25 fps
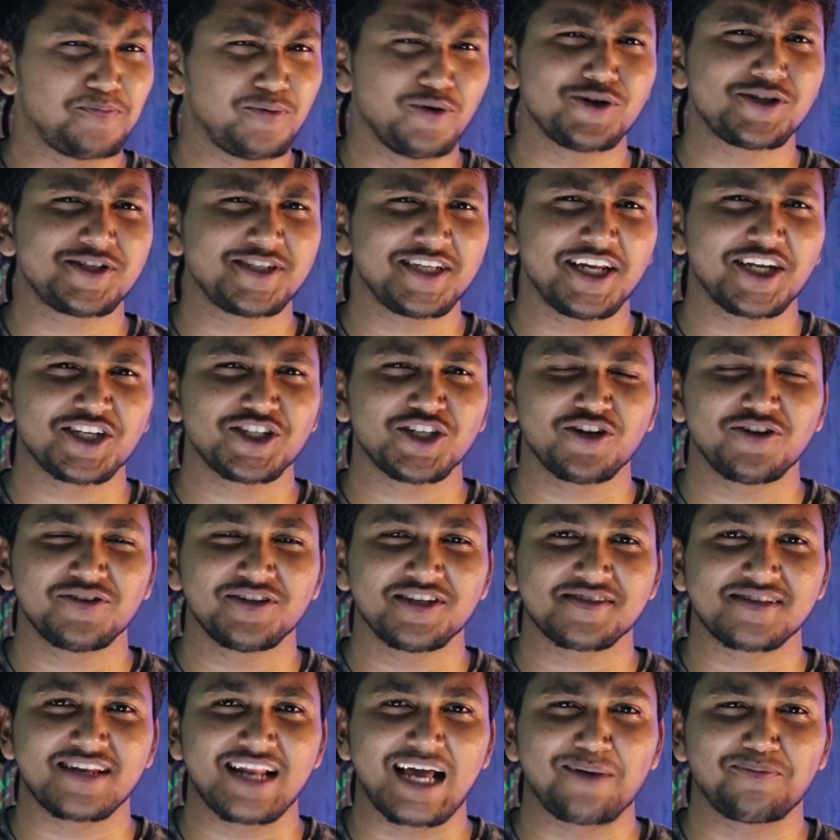The port selection
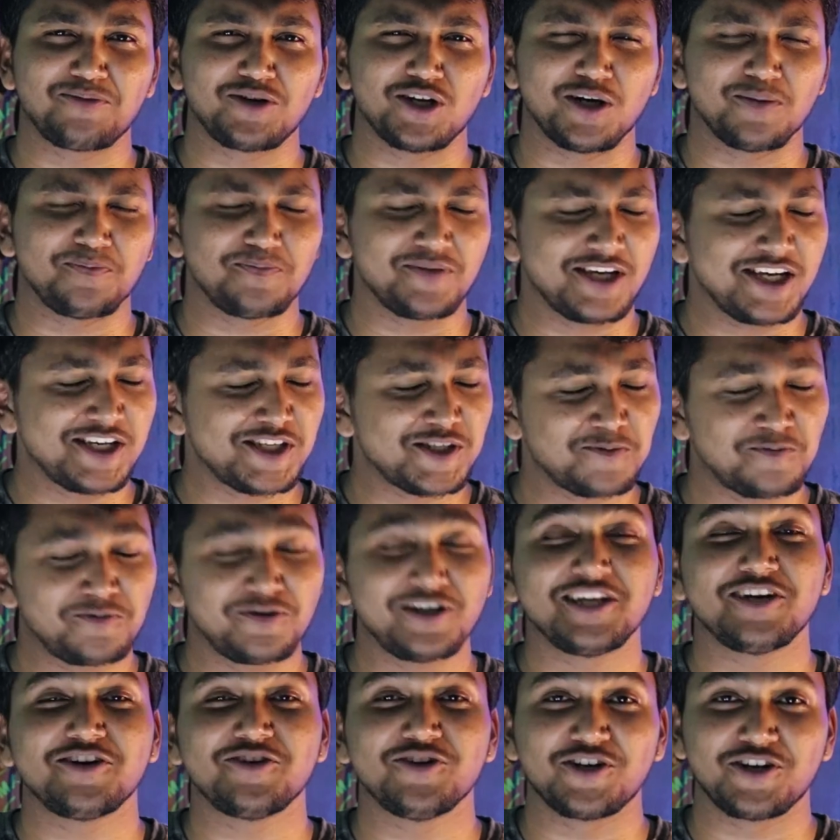on this laptop is
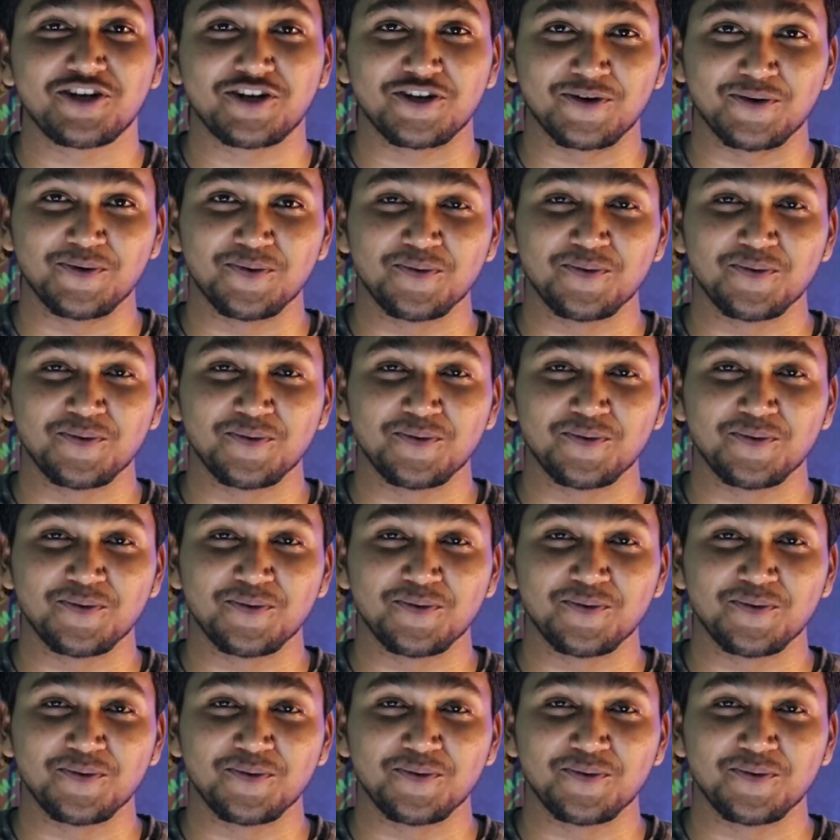pretty good